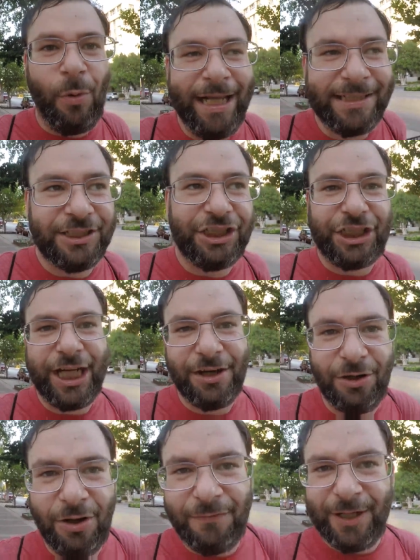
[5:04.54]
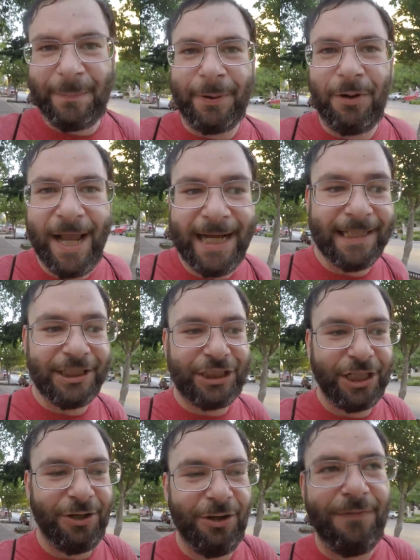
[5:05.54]
wait to shit all over your parade and
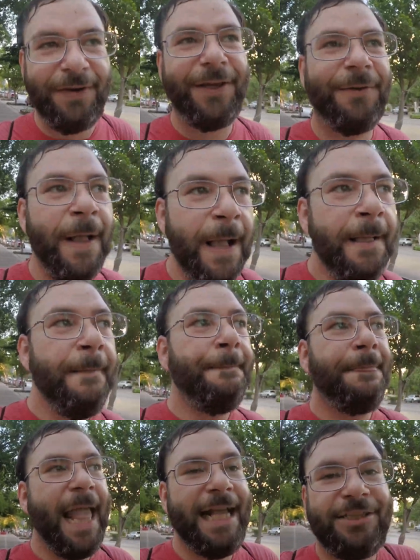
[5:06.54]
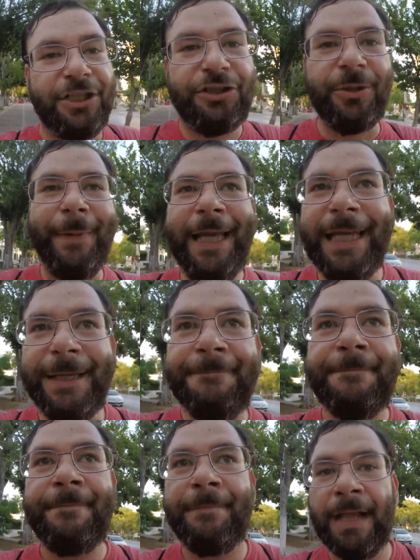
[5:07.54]
shit all over you. And so to me,
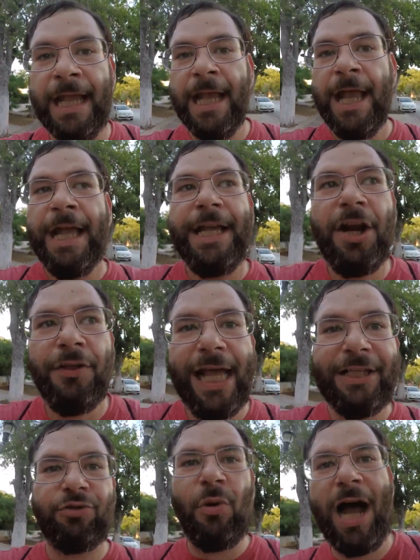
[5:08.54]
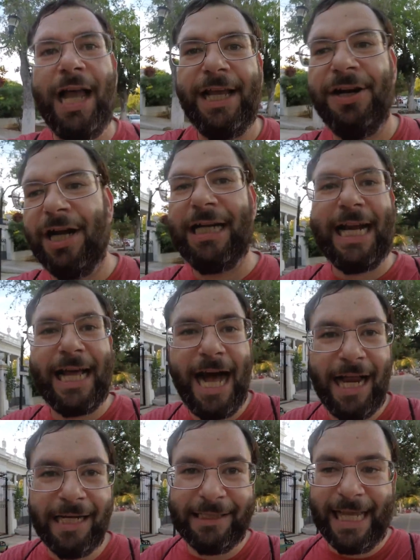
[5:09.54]
you know, that's why, you know, a lot of
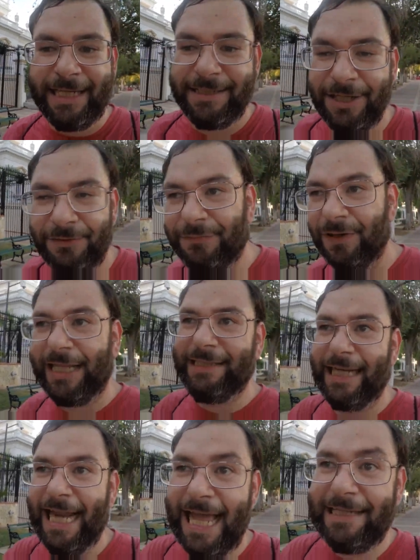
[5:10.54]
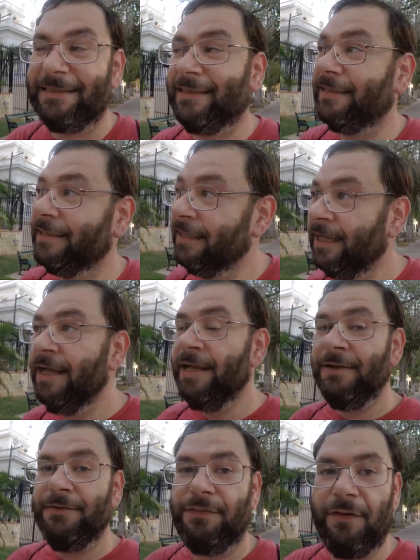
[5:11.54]
holidays, you know, for like the last,
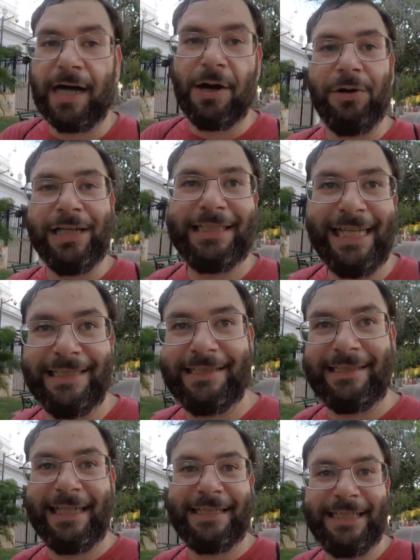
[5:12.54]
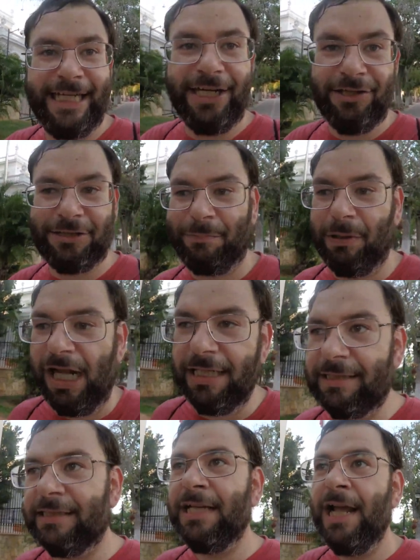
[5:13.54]
fuck, I want to say six years
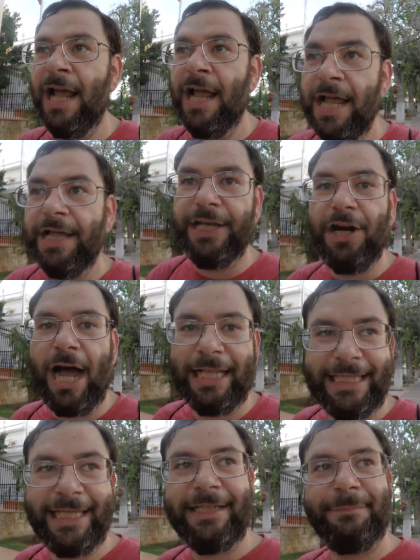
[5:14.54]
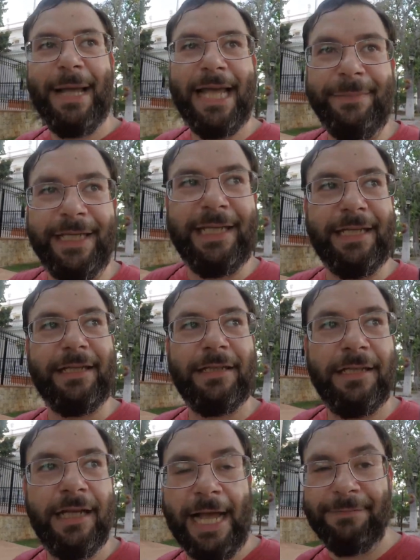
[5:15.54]
plus. You know, I think maybe,
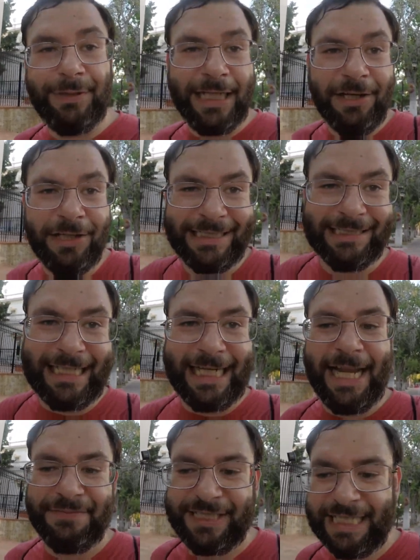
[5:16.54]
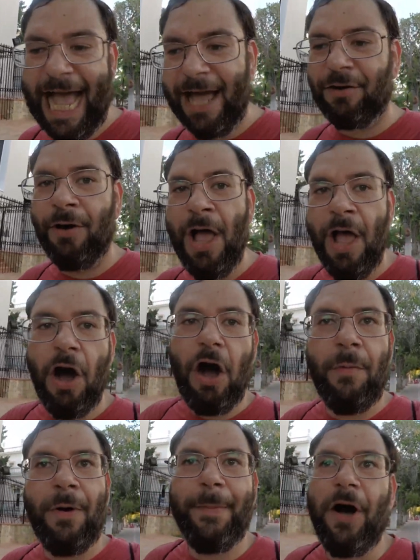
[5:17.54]
literally since I left Seattle,
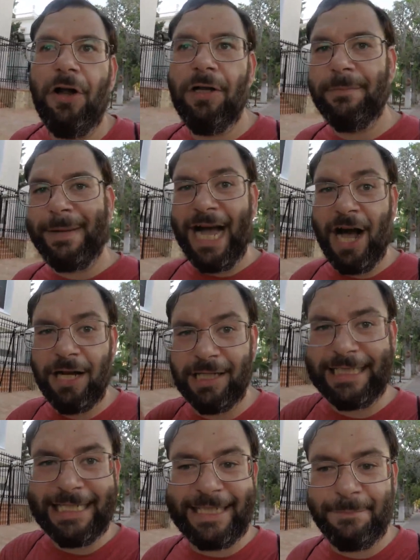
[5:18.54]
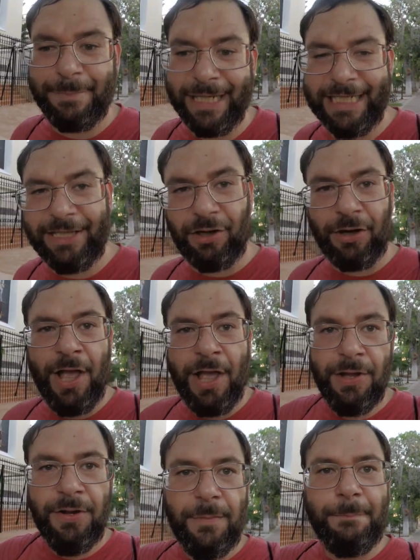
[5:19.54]
all, my, all my holidays have been either
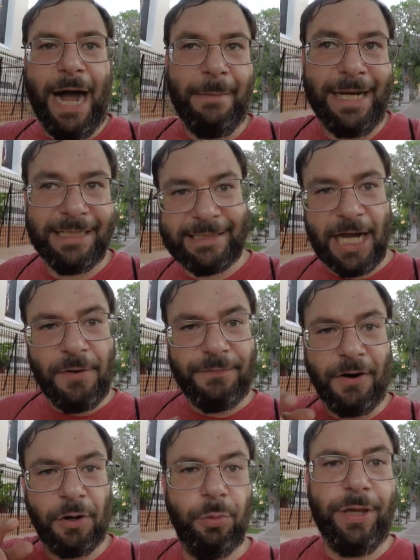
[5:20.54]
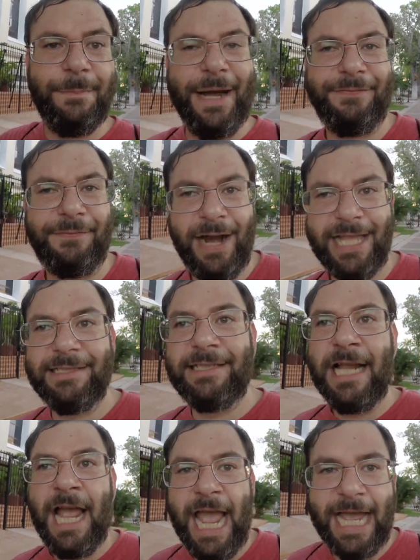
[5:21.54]
by myself or with my
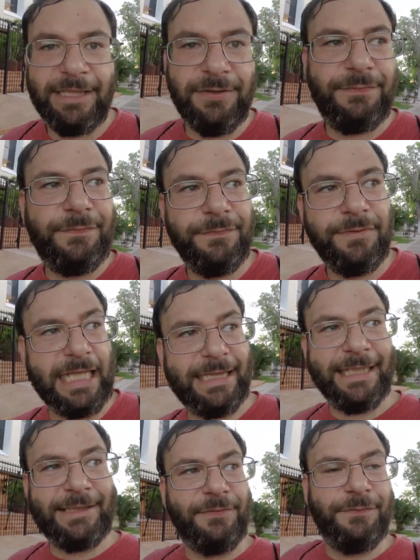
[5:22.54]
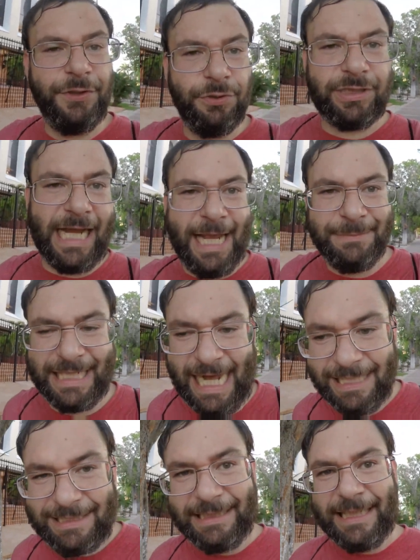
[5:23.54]
friends. And the, I think the few times that
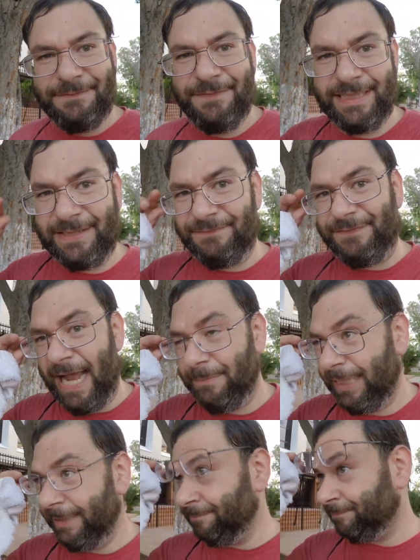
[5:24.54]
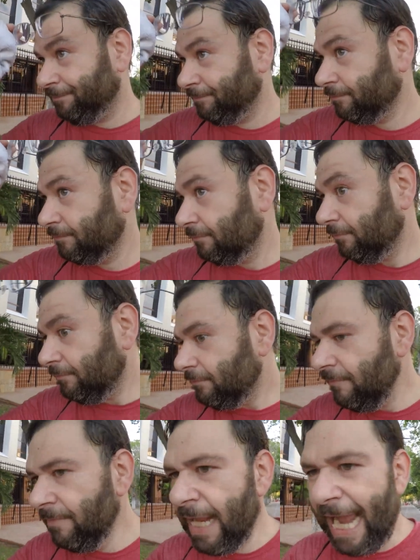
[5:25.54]
I actually did visit family,
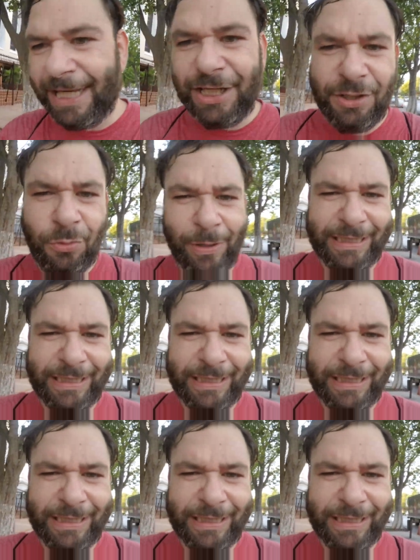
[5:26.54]
I couldn't